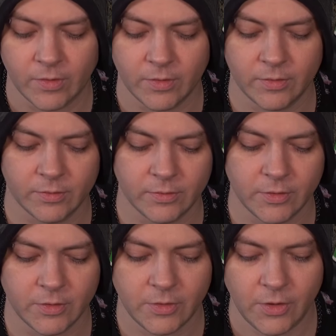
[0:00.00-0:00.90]

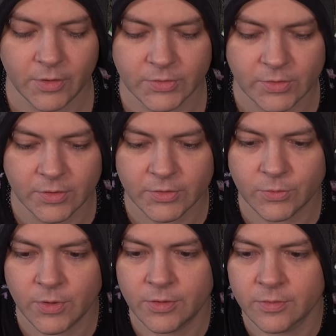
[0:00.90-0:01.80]
You can see this
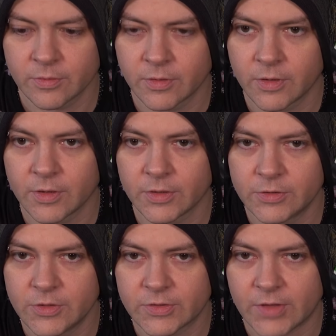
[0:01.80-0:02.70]
one
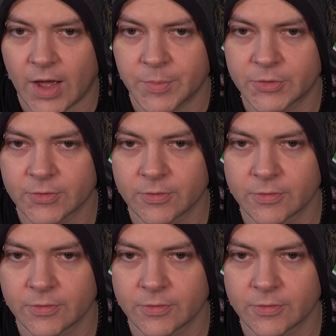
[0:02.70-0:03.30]
stops